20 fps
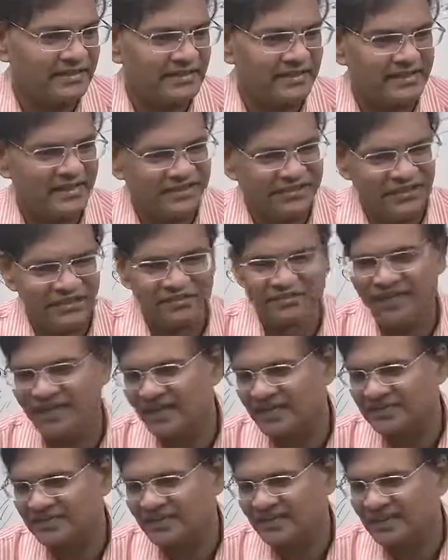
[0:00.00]
This is where
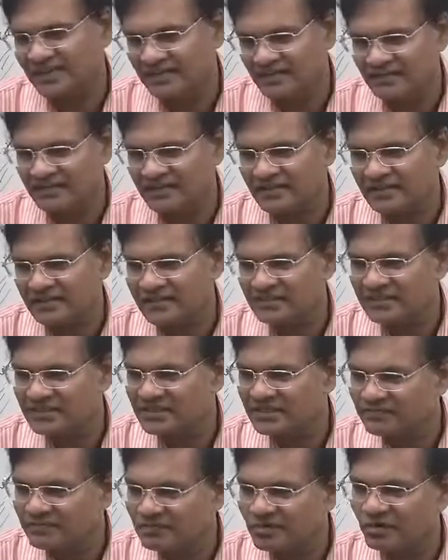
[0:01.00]
exactly the
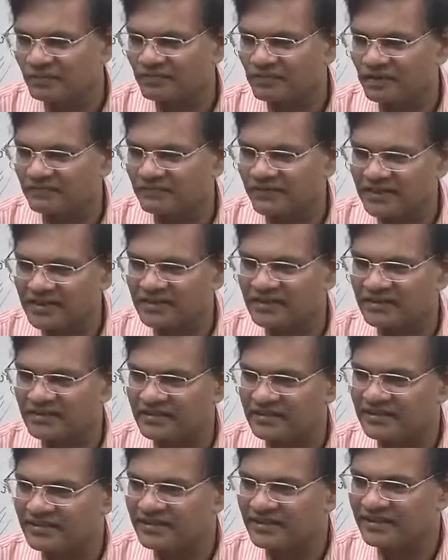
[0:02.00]
problem with
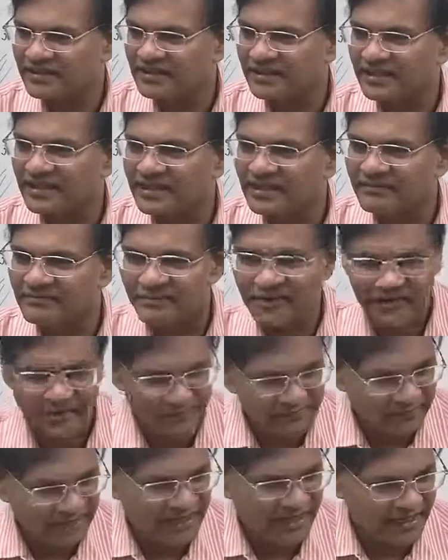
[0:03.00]

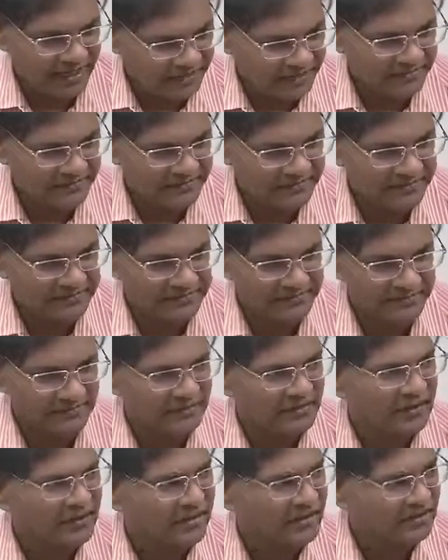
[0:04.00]
Pmla.
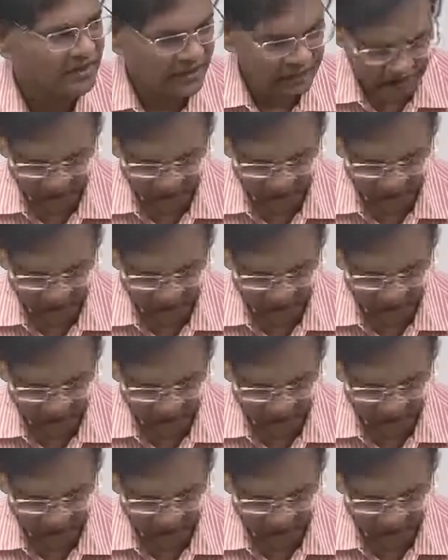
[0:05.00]
Right?